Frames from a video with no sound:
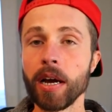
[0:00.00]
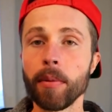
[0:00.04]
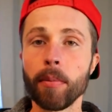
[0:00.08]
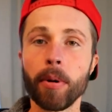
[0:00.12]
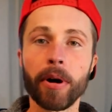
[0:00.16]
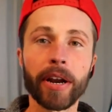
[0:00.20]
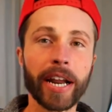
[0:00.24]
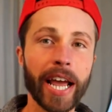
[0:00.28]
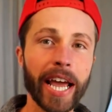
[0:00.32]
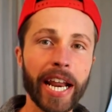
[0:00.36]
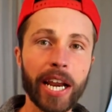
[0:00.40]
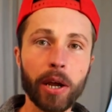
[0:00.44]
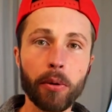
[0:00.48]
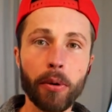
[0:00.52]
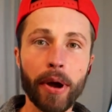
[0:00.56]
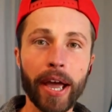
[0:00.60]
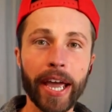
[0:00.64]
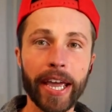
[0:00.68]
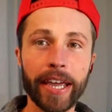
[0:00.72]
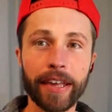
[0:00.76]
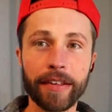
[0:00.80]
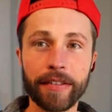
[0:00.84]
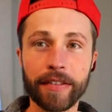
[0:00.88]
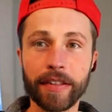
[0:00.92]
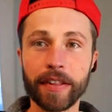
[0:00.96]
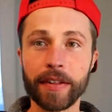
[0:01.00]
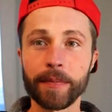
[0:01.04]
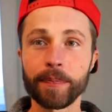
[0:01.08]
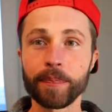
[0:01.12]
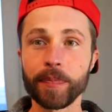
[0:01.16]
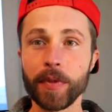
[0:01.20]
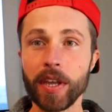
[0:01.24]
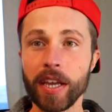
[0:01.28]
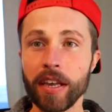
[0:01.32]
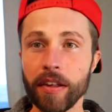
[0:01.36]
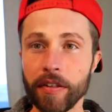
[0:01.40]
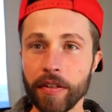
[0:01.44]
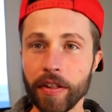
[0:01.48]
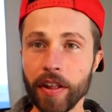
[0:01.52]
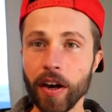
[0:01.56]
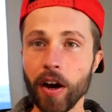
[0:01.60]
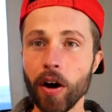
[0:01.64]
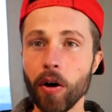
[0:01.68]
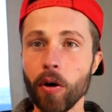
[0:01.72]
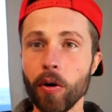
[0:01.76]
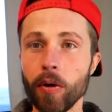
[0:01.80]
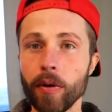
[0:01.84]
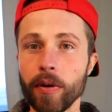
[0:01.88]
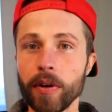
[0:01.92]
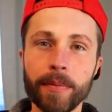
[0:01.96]
But anyways, So
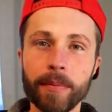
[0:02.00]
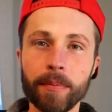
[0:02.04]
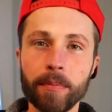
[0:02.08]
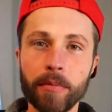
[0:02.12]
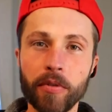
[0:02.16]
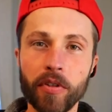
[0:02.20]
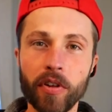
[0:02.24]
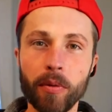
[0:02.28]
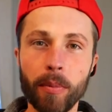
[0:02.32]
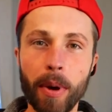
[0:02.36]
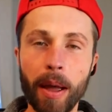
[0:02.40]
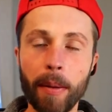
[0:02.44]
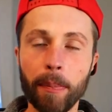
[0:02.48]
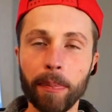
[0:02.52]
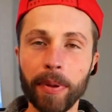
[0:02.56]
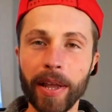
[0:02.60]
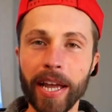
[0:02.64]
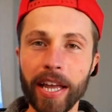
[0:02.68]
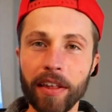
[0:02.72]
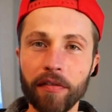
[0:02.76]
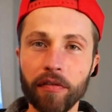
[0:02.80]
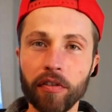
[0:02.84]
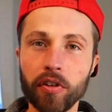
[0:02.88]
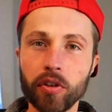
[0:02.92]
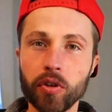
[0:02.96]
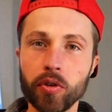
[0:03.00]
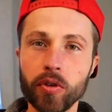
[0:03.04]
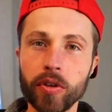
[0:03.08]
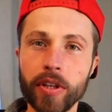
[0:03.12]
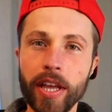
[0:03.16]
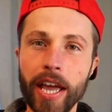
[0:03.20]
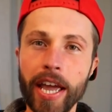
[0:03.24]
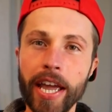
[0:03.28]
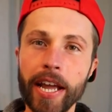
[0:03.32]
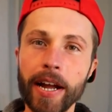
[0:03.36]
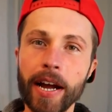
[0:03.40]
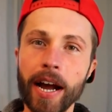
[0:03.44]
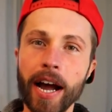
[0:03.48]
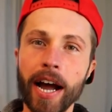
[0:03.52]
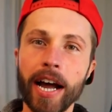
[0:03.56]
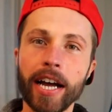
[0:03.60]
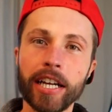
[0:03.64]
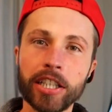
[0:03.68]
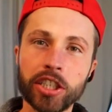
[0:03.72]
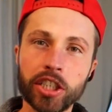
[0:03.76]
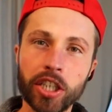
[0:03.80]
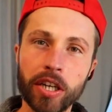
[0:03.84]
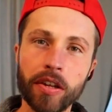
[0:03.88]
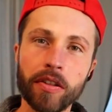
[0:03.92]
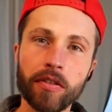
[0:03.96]
my plans for today
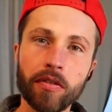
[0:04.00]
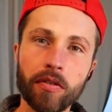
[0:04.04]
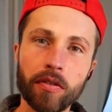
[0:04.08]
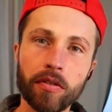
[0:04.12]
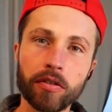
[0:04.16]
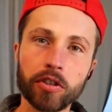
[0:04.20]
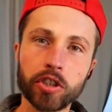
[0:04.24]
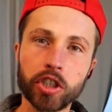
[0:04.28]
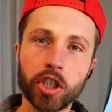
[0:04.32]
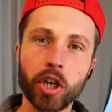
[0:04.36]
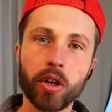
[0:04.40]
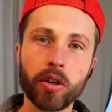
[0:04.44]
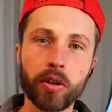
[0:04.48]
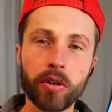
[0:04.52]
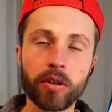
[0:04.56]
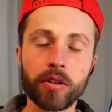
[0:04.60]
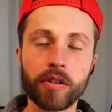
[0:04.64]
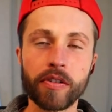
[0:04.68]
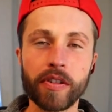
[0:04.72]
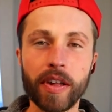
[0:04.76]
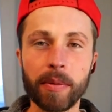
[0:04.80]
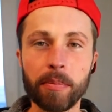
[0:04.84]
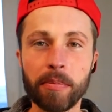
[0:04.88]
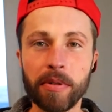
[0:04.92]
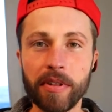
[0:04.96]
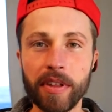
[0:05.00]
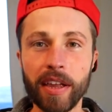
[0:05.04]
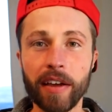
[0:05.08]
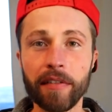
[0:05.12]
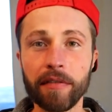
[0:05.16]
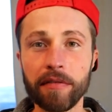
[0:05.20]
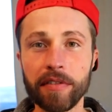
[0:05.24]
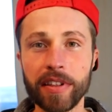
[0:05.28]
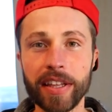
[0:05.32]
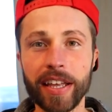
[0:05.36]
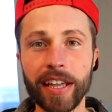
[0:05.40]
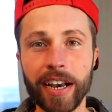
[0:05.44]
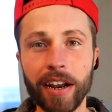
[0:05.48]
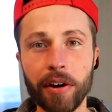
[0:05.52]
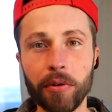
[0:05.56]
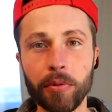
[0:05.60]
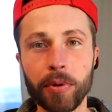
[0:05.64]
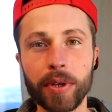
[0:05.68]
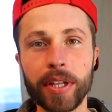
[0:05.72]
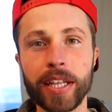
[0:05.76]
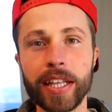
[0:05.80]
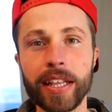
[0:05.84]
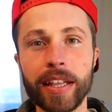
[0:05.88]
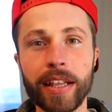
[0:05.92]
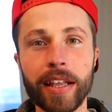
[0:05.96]
are just to show you some stuff that I
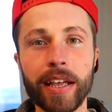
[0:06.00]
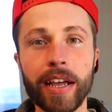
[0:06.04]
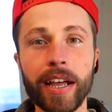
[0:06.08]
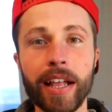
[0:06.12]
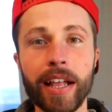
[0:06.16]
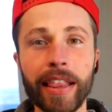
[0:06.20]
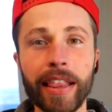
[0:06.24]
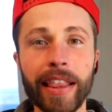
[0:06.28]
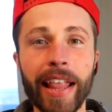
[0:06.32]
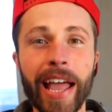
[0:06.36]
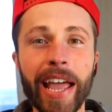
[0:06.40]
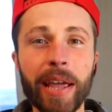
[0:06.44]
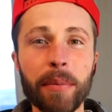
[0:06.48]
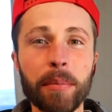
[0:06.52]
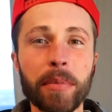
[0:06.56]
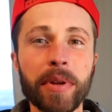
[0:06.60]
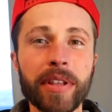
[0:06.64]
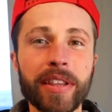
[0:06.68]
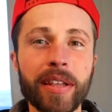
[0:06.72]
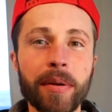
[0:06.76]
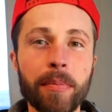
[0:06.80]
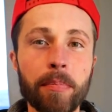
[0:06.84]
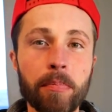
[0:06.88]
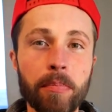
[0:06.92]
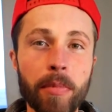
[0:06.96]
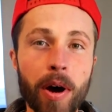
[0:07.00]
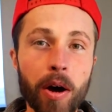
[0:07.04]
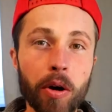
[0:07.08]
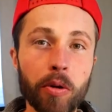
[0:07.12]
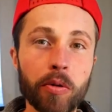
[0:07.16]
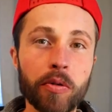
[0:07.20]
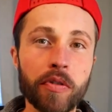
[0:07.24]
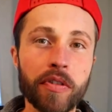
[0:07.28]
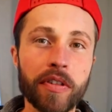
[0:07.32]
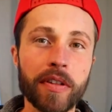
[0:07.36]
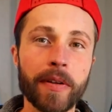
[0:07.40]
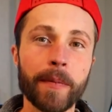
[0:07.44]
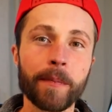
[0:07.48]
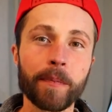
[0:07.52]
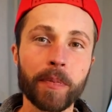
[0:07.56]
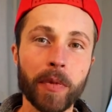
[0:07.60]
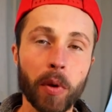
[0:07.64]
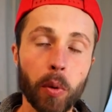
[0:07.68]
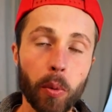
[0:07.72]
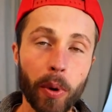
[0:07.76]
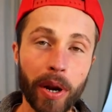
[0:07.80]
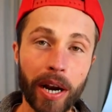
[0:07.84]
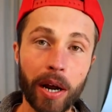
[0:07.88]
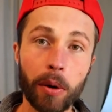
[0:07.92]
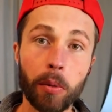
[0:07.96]
really liked me the most
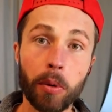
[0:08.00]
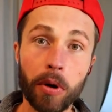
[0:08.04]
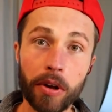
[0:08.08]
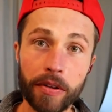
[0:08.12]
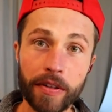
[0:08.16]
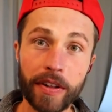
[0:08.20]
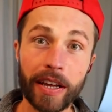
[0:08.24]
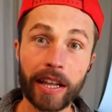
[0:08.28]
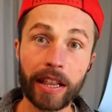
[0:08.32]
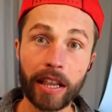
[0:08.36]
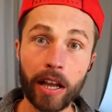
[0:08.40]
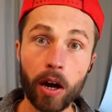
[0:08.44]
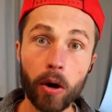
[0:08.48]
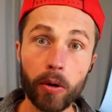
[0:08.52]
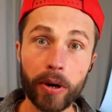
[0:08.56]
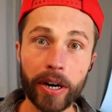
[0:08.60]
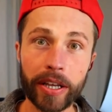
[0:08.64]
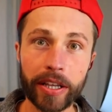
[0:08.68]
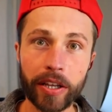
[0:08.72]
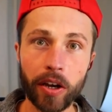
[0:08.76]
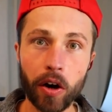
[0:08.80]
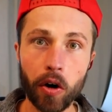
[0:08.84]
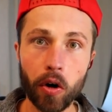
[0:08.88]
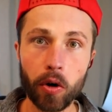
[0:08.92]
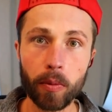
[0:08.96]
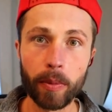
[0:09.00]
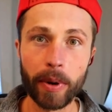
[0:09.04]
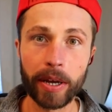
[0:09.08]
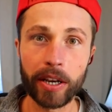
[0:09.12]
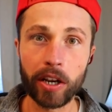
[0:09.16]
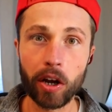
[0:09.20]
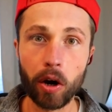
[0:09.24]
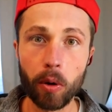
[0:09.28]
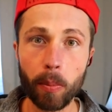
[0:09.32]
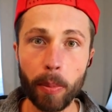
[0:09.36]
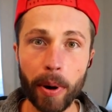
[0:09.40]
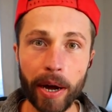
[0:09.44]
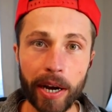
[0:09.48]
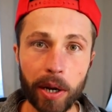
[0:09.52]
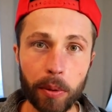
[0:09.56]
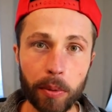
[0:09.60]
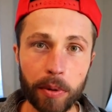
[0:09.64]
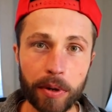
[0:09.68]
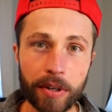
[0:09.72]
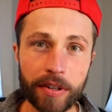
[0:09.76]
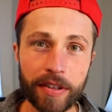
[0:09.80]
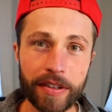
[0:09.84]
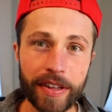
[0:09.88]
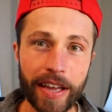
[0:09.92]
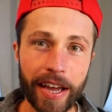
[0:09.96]
when I was alone at home and nobody
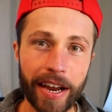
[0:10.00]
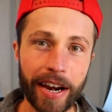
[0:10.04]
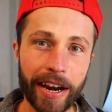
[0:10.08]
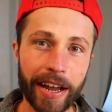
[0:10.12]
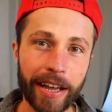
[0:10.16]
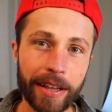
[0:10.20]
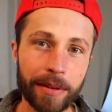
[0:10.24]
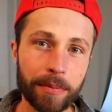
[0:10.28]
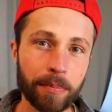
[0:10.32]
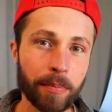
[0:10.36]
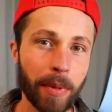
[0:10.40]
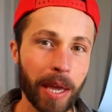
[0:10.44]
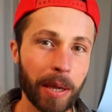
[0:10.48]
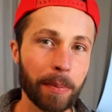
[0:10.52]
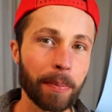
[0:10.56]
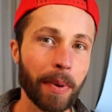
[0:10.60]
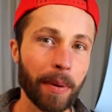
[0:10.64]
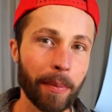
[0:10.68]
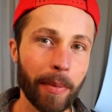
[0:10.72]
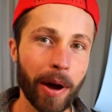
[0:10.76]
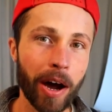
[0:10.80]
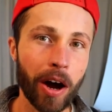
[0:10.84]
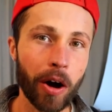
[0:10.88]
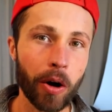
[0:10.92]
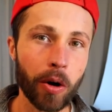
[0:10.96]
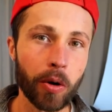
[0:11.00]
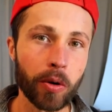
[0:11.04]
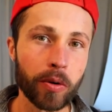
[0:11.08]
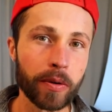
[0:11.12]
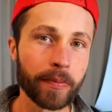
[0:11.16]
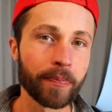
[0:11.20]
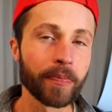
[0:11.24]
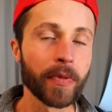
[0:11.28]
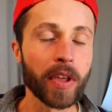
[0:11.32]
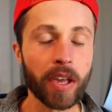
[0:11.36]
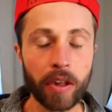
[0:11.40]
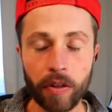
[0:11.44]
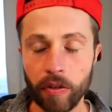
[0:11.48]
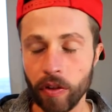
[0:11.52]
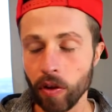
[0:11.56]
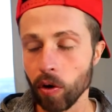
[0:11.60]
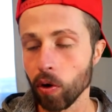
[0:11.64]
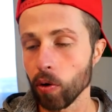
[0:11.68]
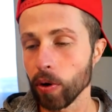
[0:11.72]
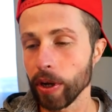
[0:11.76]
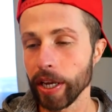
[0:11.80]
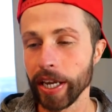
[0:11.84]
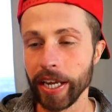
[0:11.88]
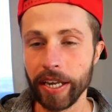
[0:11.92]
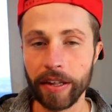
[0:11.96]
was there, and make by my own, so
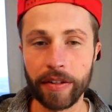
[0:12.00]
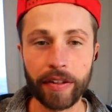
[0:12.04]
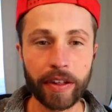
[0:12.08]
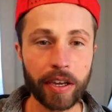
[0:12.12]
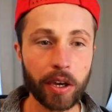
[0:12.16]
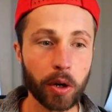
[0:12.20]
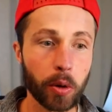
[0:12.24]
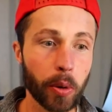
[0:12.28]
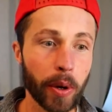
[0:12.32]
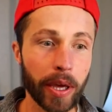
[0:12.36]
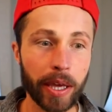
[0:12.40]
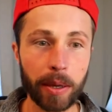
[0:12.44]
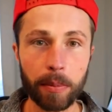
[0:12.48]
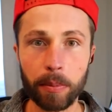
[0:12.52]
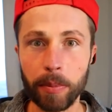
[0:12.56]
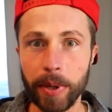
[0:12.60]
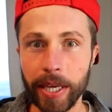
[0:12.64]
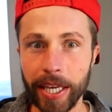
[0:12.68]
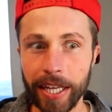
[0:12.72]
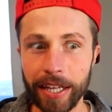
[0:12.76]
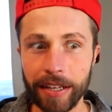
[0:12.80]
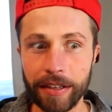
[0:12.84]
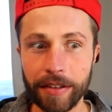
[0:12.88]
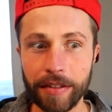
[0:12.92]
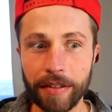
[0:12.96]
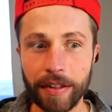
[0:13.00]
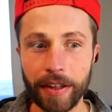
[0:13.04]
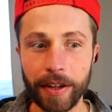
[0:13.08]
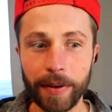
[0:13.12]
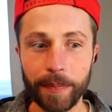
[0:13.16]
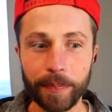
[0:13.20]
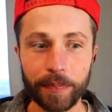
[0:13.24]
easy, quick meals.